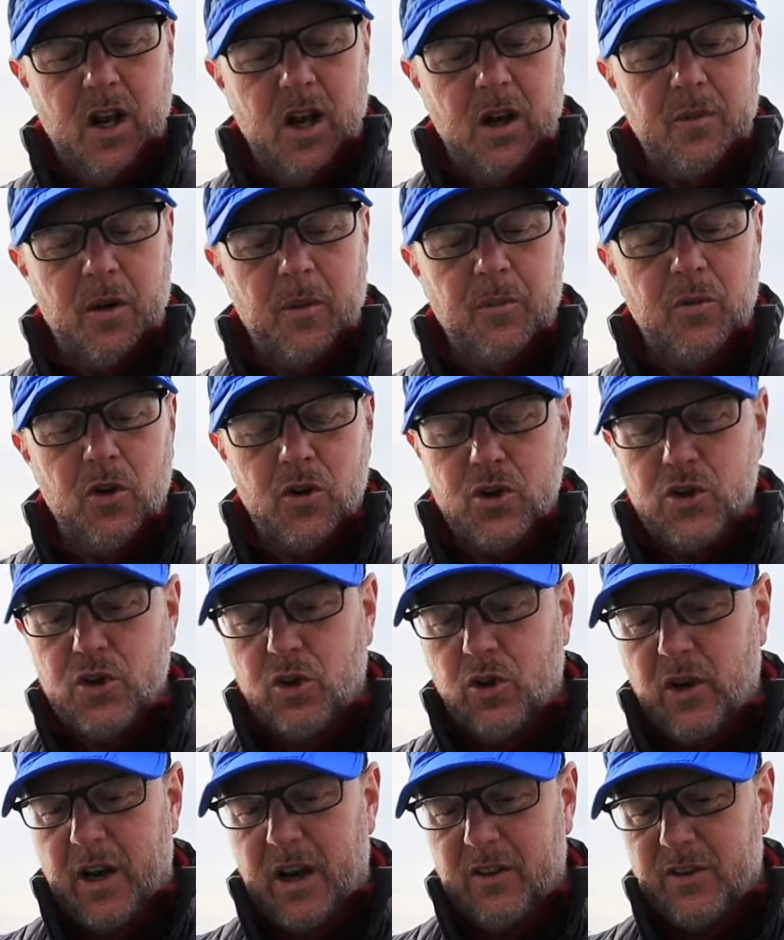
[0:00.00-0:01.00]
um, I'm not
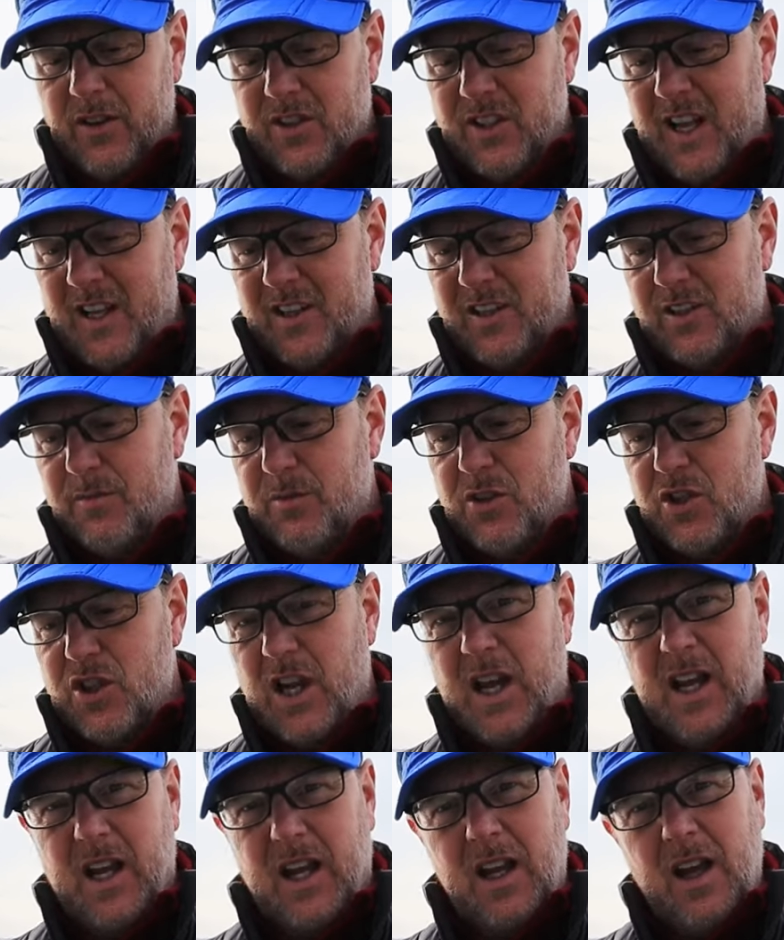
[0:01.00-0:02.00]
sure how to test them and
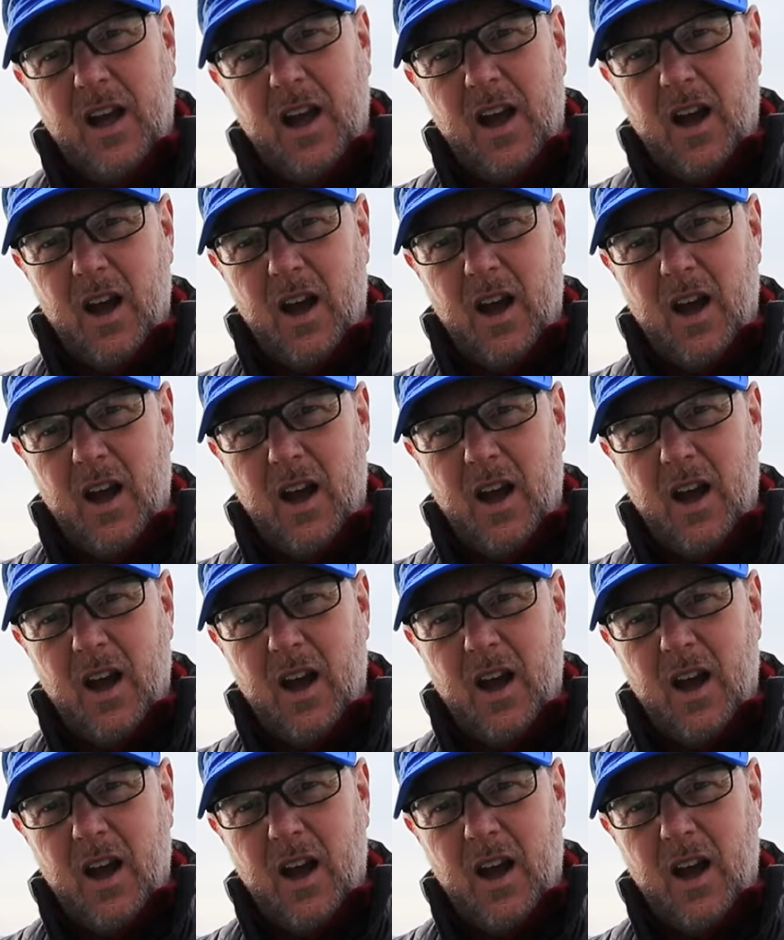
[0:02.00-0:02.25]
check,